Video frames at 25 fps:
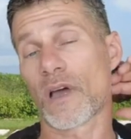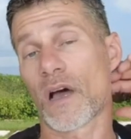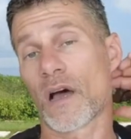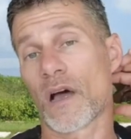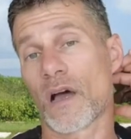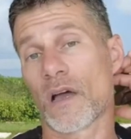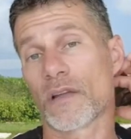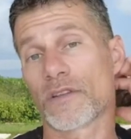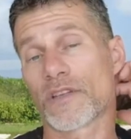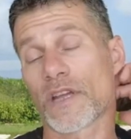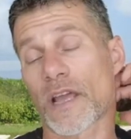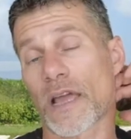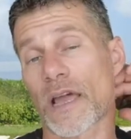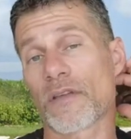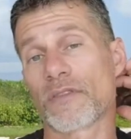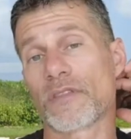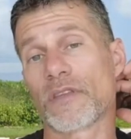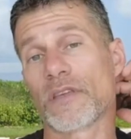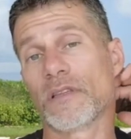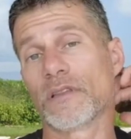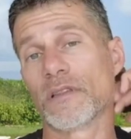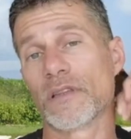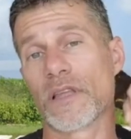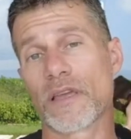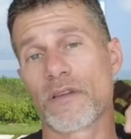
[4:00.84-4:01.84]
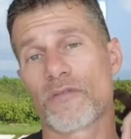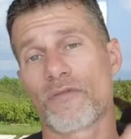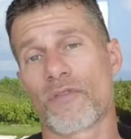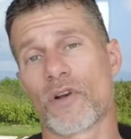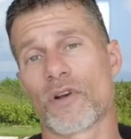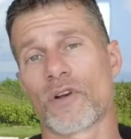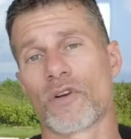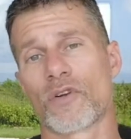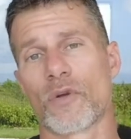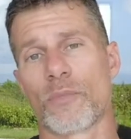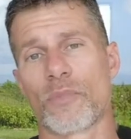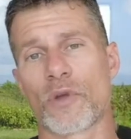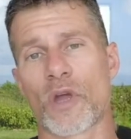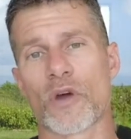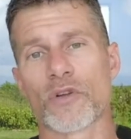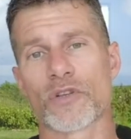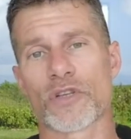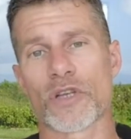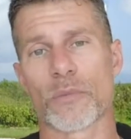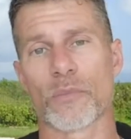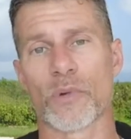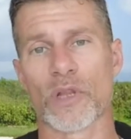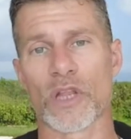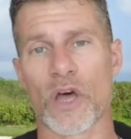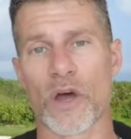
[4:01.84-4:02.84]
check out the link for group
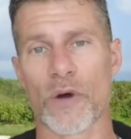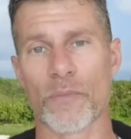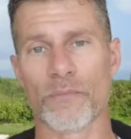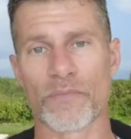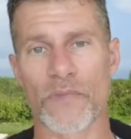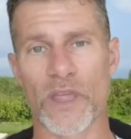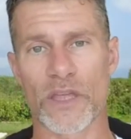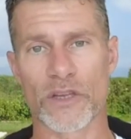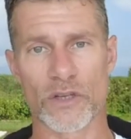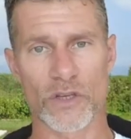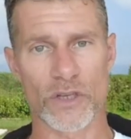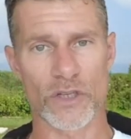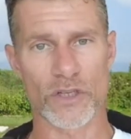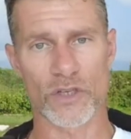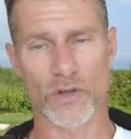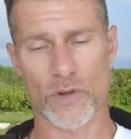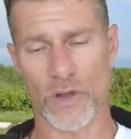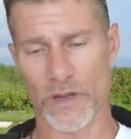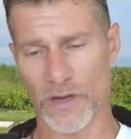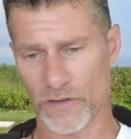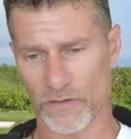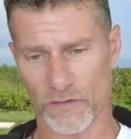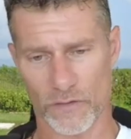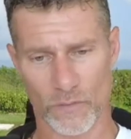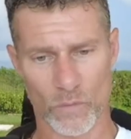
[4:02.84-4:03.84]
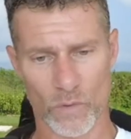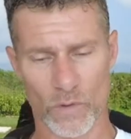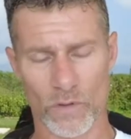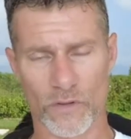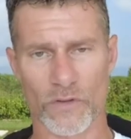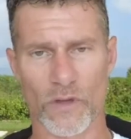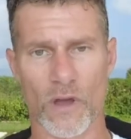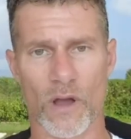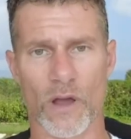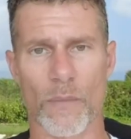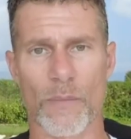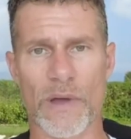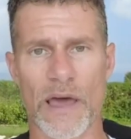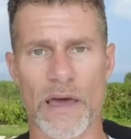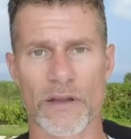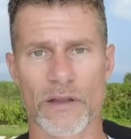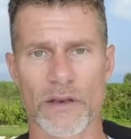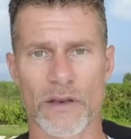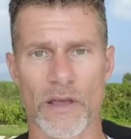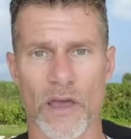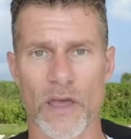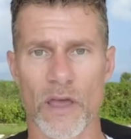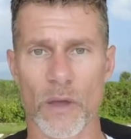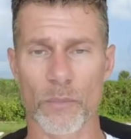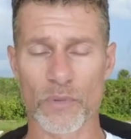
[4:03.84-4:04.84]
coaching below, and you can join us and we'll talk about it,
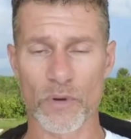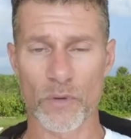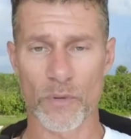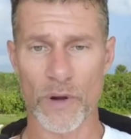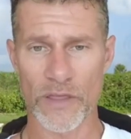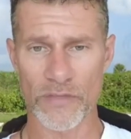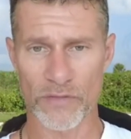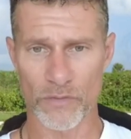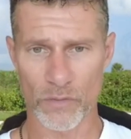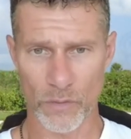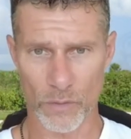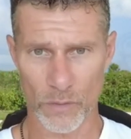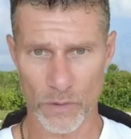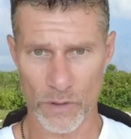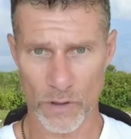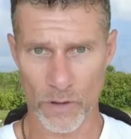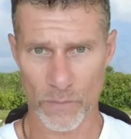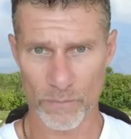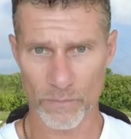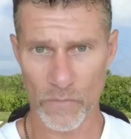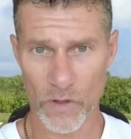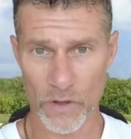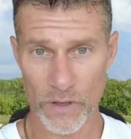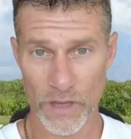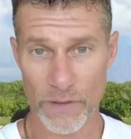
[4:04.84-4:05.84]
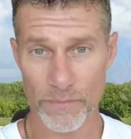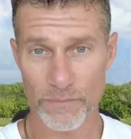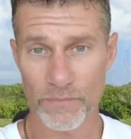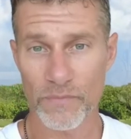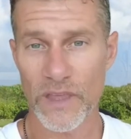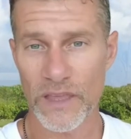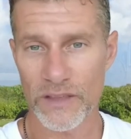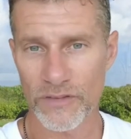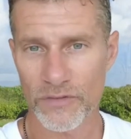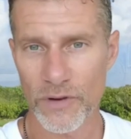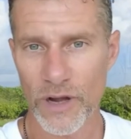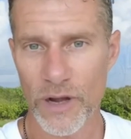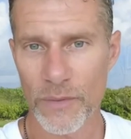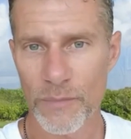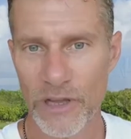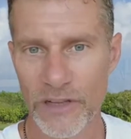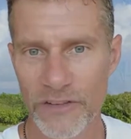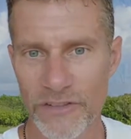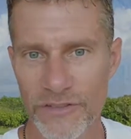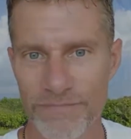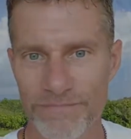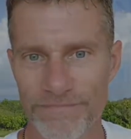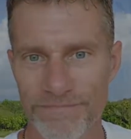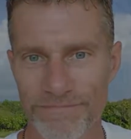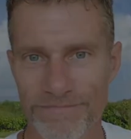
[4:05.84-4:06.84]
and I'll help you right through it all, okay? Thanks very
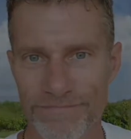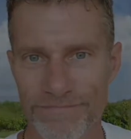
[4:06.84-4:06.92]
much.